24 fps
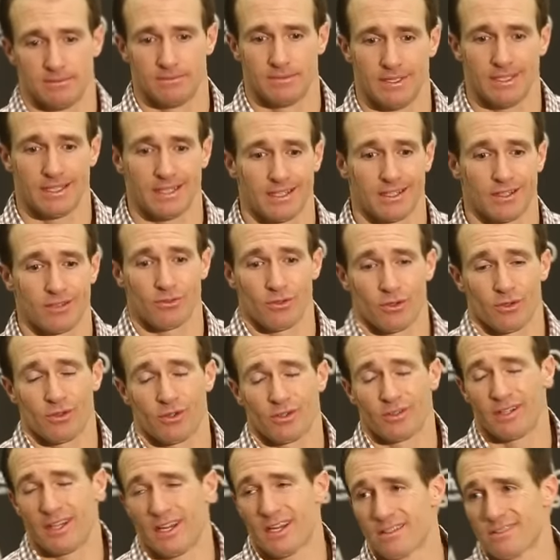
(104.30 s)
you got to convert
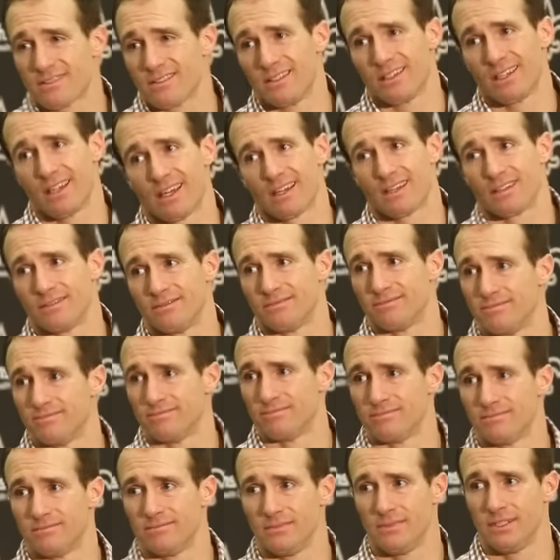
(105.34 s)
third downs and you got to
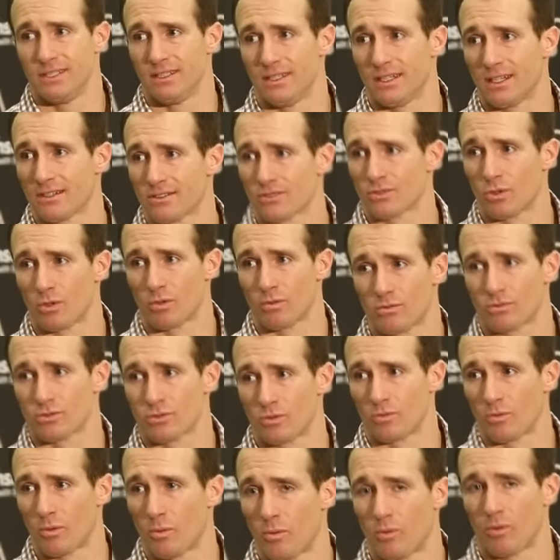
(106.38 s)
you, know, you got to score
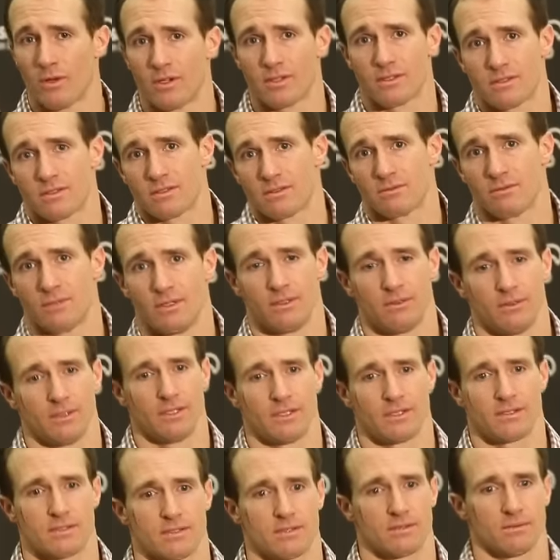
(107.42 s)
score more points. We we
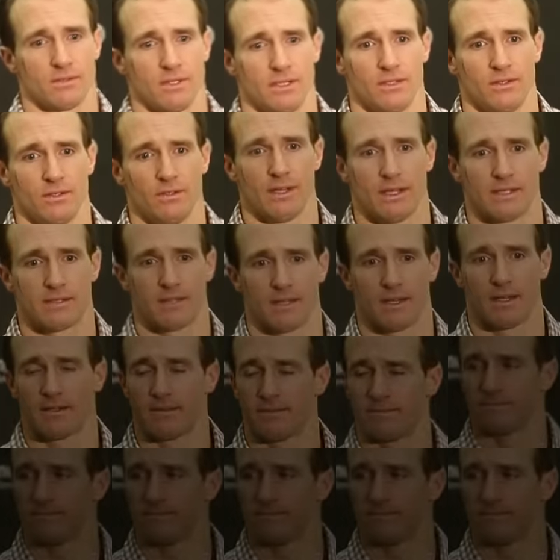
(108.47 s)
just we didn't do that today.